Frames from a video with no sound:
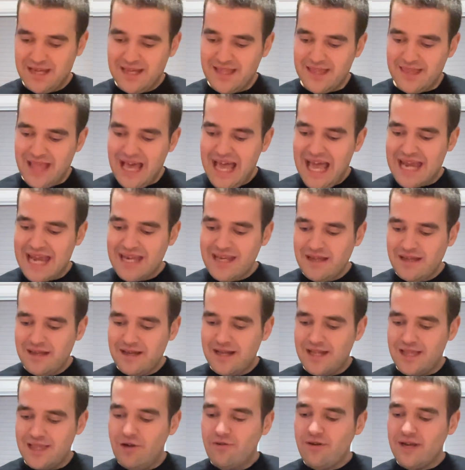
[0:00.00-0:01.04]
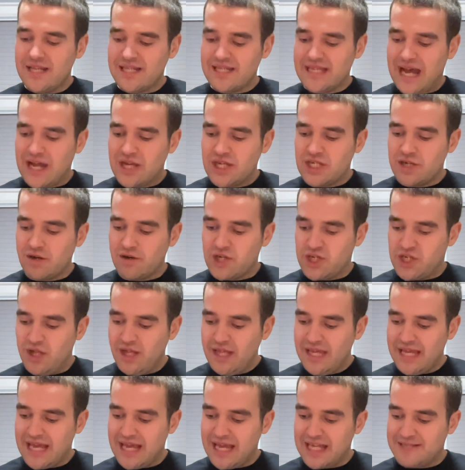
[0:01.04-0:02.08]
Then, Luca's dad showed
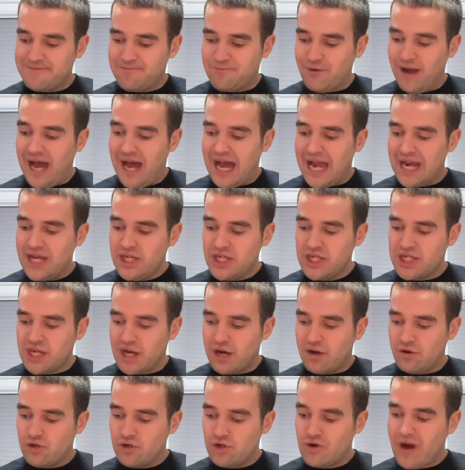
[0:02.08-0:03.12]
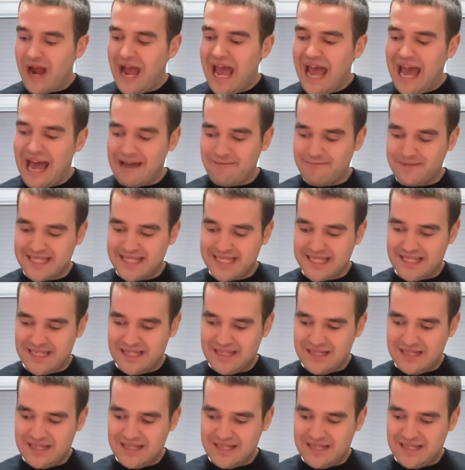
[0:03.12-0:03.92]
Giulia his prize show crabs.